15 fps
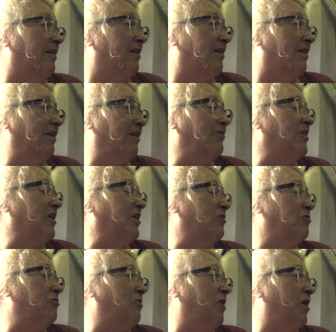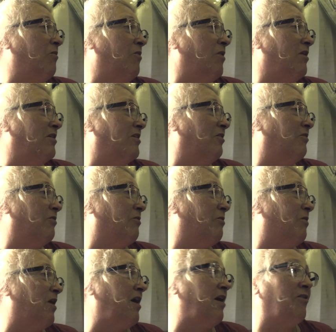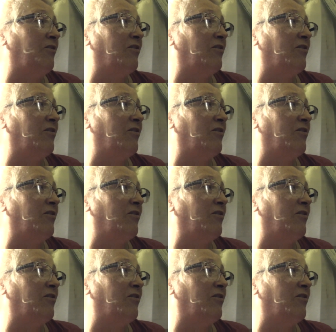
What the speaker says: I don't think you knew where I was there for a while.